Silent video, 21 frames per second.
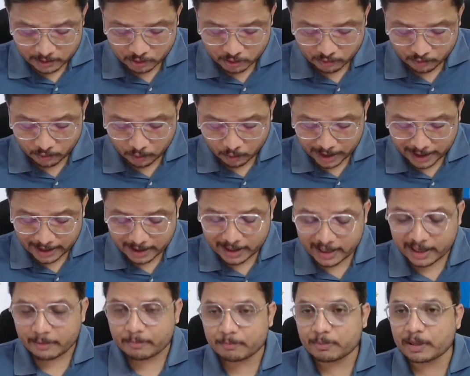to four N
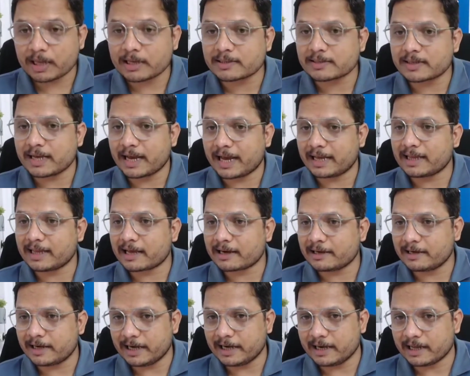D plus N R
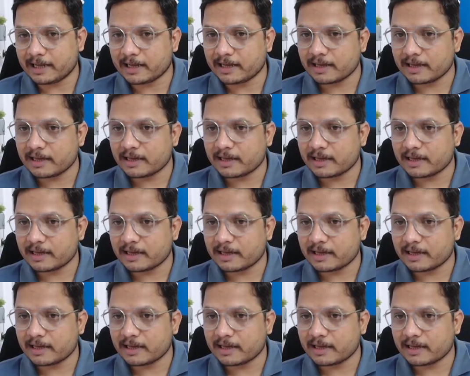T T.